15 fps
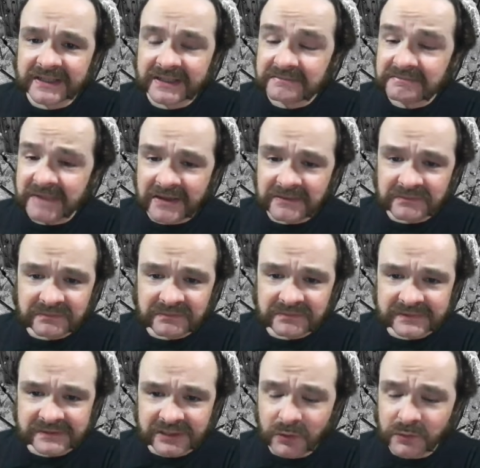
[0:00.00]
Not
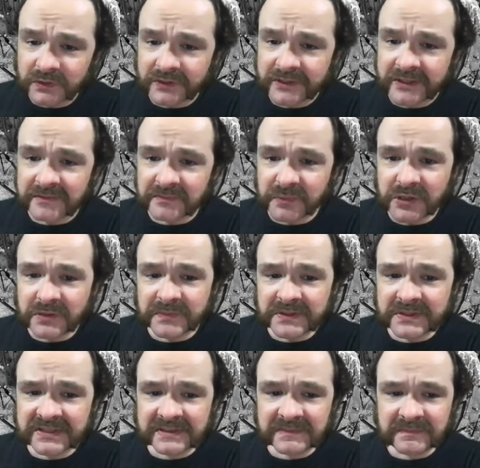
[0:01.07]
totally on
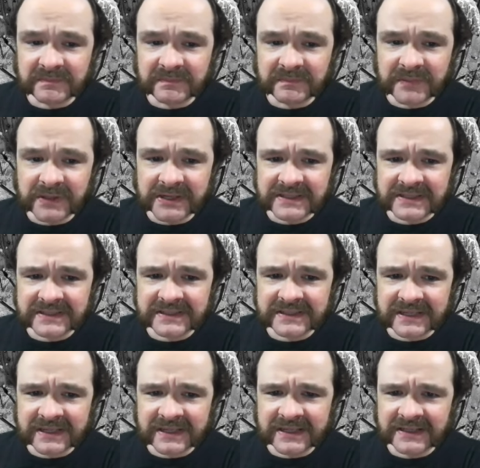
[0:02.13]
purpose, but
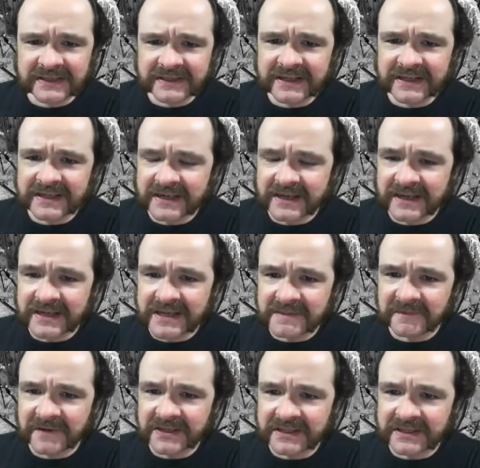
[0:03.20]
then again, I keep
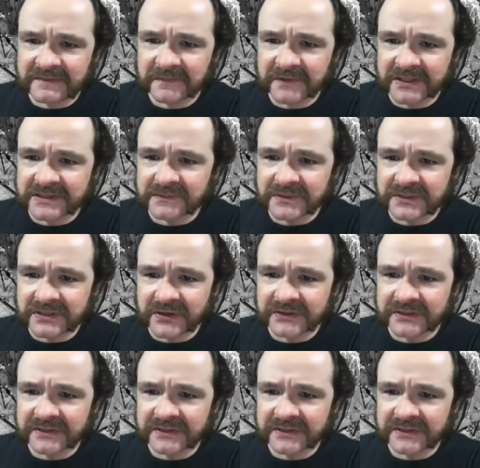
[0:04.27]
finding conflicting results